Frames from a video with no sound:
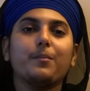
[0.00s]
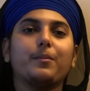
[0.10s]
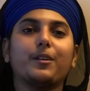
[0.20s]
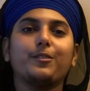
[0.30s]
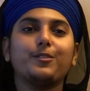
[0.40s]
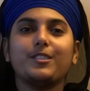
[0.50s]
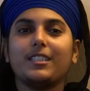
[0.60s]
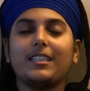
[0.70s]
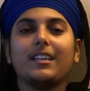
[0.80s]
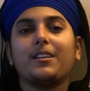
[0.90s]
but
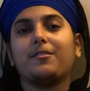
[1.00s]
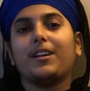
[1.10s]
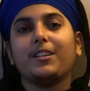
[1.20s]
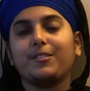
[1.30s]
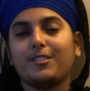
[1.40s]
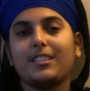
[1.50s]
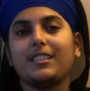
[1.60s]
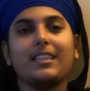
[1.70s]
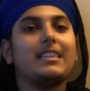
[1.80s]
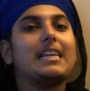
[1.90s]
Guruji,
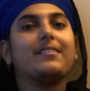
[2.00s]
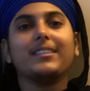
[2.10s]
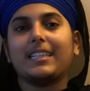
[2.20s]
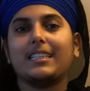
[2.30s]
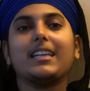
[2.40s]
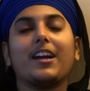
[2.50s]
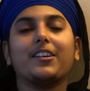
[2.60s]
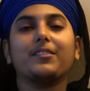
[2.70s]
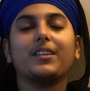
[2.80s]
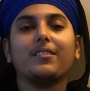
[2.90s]
Vaiguruji, they never get
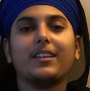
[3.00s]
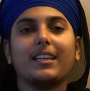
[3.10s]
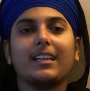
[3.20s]
tired of giving.